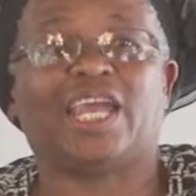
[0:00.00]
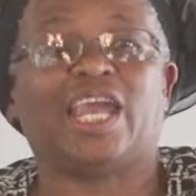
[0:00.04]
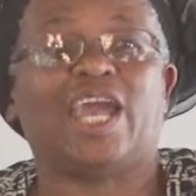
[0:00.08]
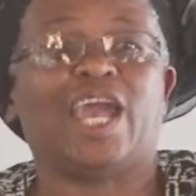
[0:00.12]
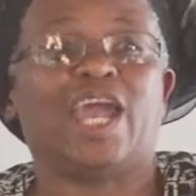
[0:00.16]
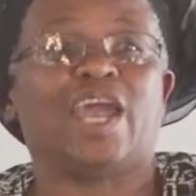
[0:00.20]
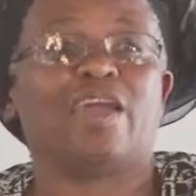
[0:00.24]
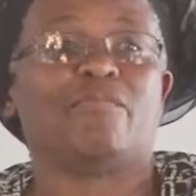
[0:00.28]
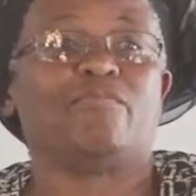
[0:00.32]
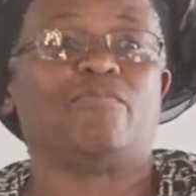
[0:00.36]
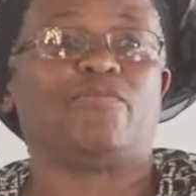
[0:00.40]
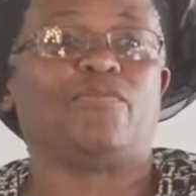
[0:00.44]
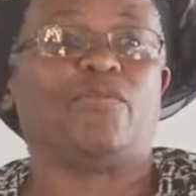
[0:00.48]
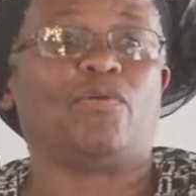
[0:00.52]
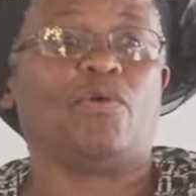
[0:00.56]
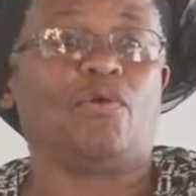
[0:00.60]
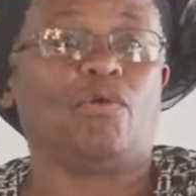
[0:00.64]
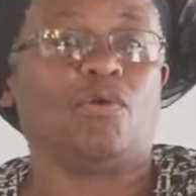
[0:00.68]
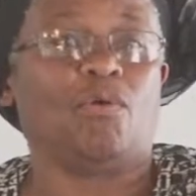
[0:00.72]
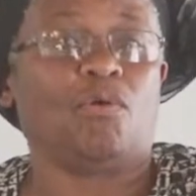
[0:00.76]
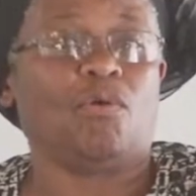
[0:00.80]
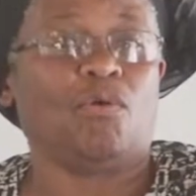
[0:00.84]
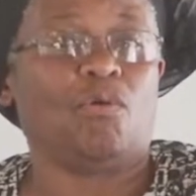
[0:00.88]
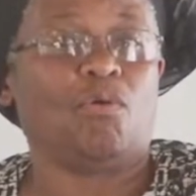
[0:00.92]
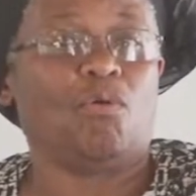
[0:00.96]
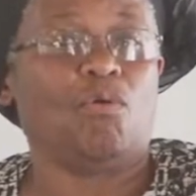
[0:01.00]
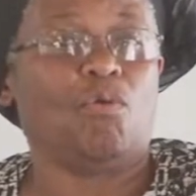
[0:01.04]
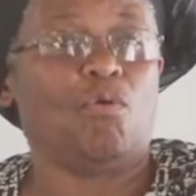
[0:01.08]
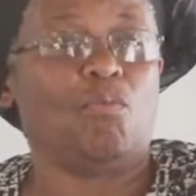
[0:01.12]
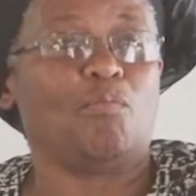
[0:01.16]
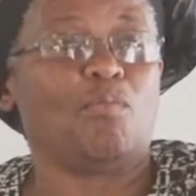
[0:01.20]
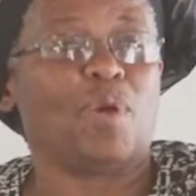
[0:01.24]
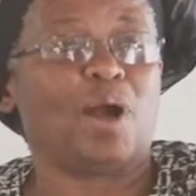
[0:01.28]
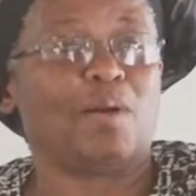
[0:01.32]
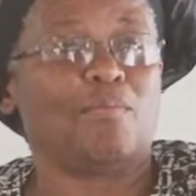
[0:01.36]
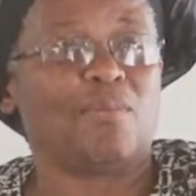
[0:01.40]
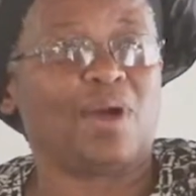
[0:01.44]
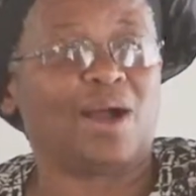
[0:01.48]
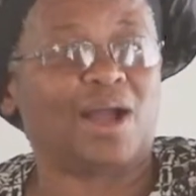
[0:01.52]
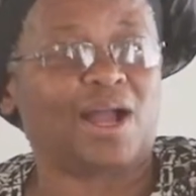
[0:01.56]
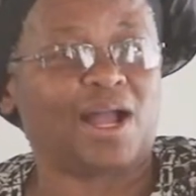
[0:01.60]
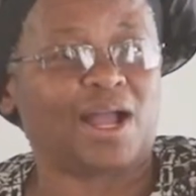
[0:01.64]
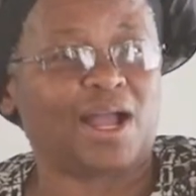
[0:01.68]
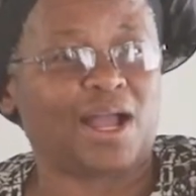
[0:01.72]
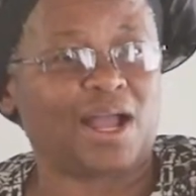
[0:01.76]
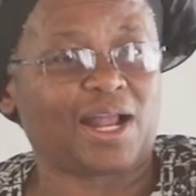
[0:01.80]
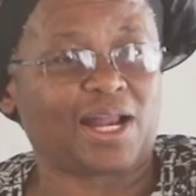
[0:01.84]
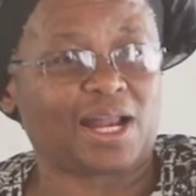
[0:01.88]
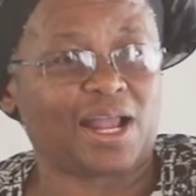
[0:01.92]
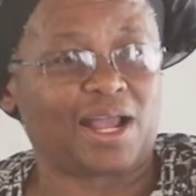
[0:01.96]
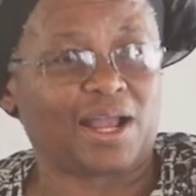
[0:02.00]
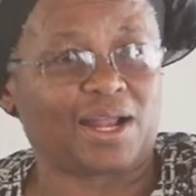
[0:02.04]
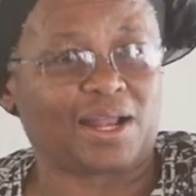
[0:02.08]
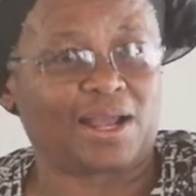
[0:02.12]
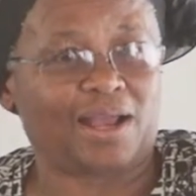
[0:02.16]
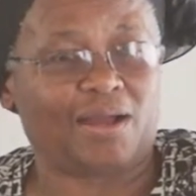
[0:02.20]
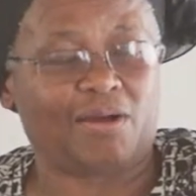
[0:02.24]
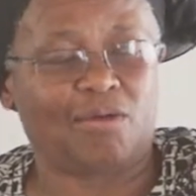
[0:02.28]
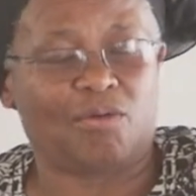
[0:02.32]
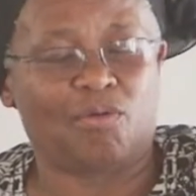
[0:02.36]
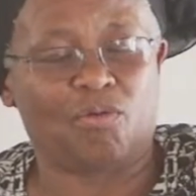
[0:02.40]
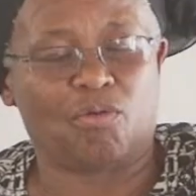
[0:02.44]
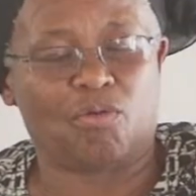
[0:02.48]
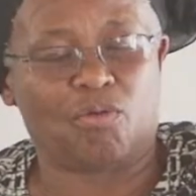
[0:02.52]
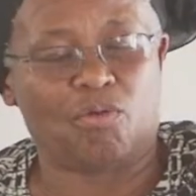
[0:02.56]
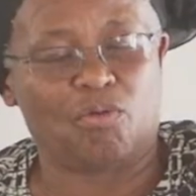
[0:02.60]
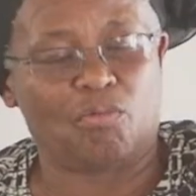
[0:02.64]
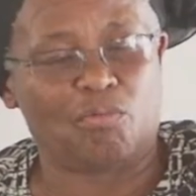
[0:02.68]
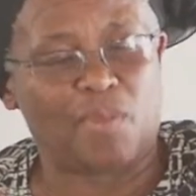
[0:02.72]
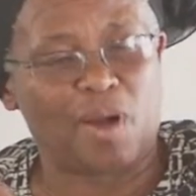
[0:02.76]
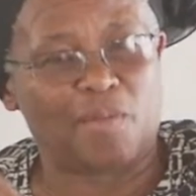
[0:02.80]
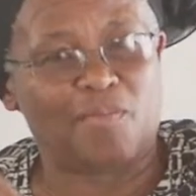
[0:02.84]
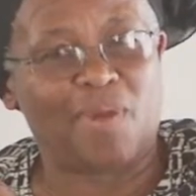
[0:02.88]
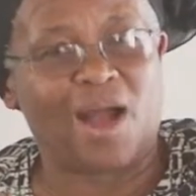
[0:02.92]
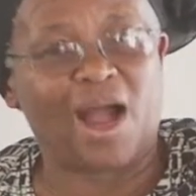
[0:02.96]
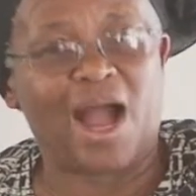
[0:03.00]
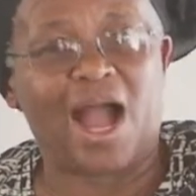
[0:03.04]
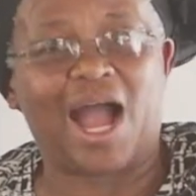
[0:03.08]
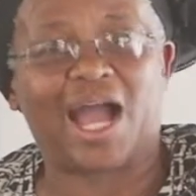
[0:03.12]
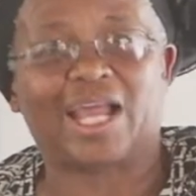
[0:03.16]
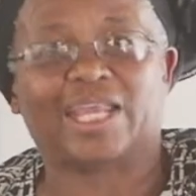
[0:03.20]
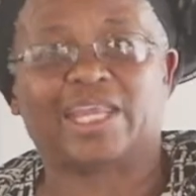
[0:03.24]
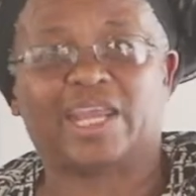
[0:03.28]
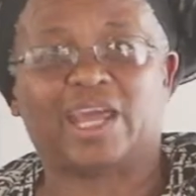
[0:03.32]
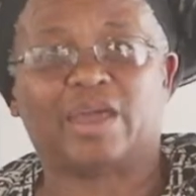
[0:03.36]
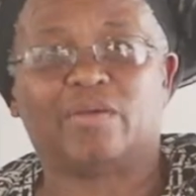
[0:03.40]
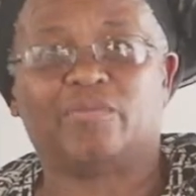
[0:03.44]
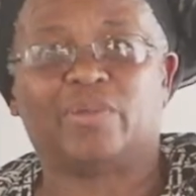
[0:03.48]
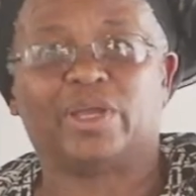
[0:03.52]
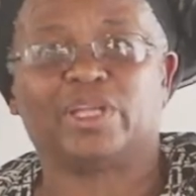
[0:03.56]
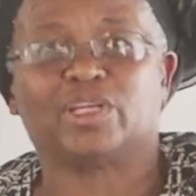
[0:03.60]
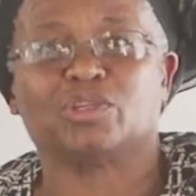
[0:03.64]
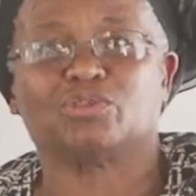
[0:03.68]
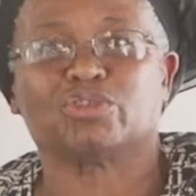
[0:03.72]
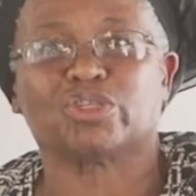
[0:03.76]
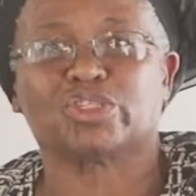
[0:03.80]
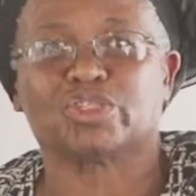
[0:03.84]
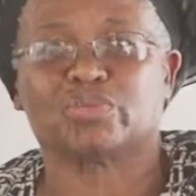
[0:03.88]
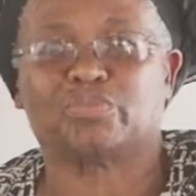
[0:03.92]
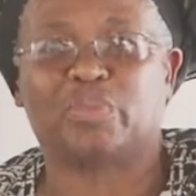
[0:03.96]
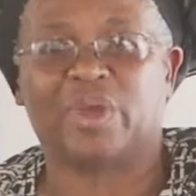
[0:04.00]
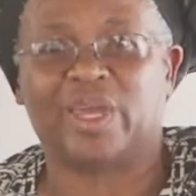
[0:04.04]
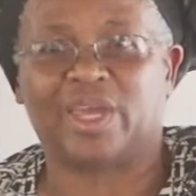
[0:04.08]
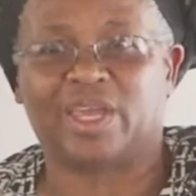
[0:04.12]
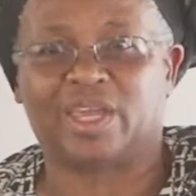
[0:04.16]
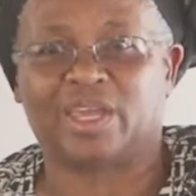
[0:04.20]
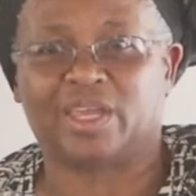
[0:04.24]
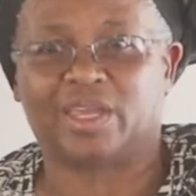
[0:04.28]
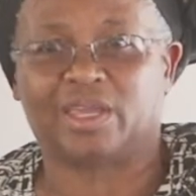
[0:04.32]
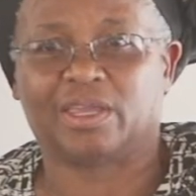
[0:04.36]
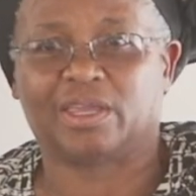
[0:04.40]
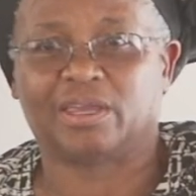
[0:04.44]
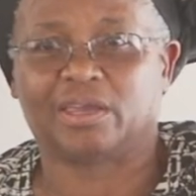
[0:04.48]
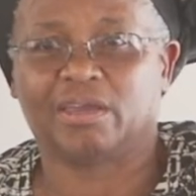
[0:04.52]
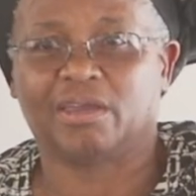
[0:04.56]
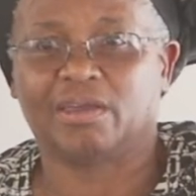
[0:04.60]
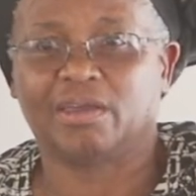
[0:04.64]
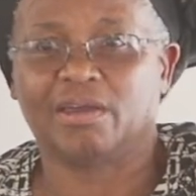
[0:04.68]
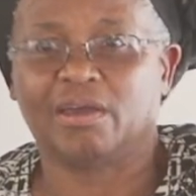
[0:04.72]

came for Umama Hadebe to speak,